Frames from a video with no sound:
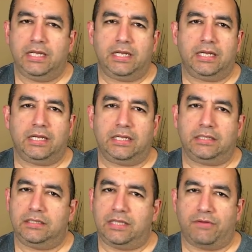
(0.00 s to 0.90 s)

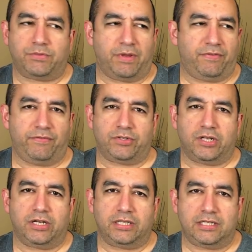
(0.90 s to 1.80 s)
and that was my favorite
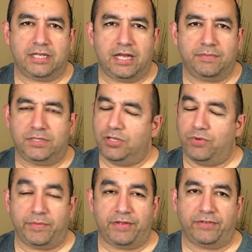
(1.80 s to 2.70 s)
song at the time. Still
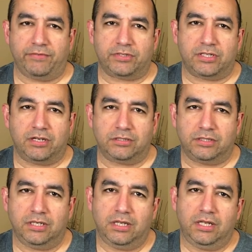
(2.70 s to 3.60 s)
one of my favorite songs.